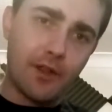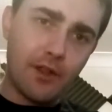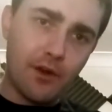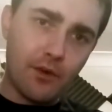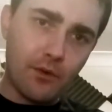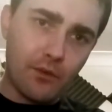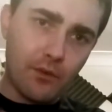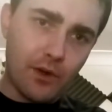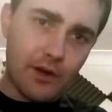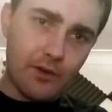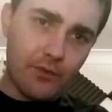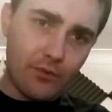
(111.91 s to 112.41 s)
You
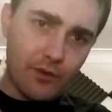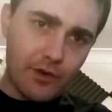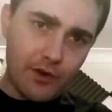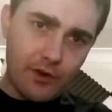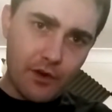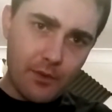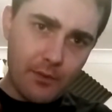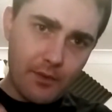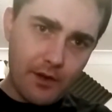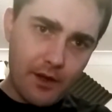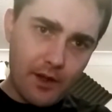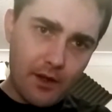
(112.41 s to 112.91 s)
know, kind of when
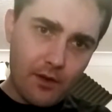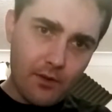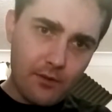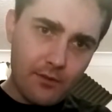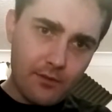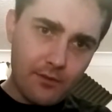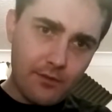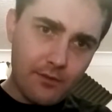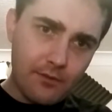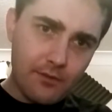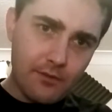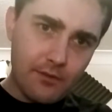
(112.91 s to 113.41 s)
you're coming down,
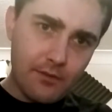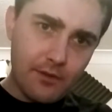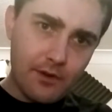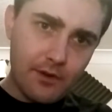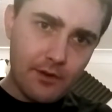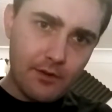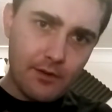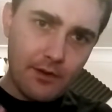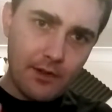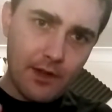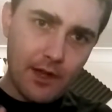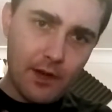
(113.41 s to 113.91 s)
a
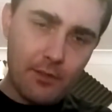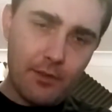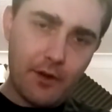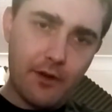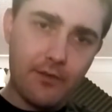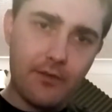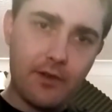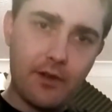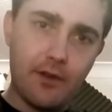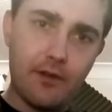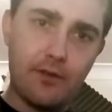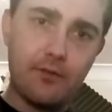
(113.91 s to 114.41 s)
little bit
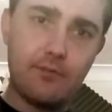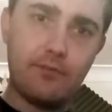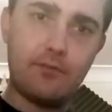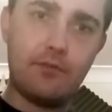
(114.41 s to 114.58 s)
of a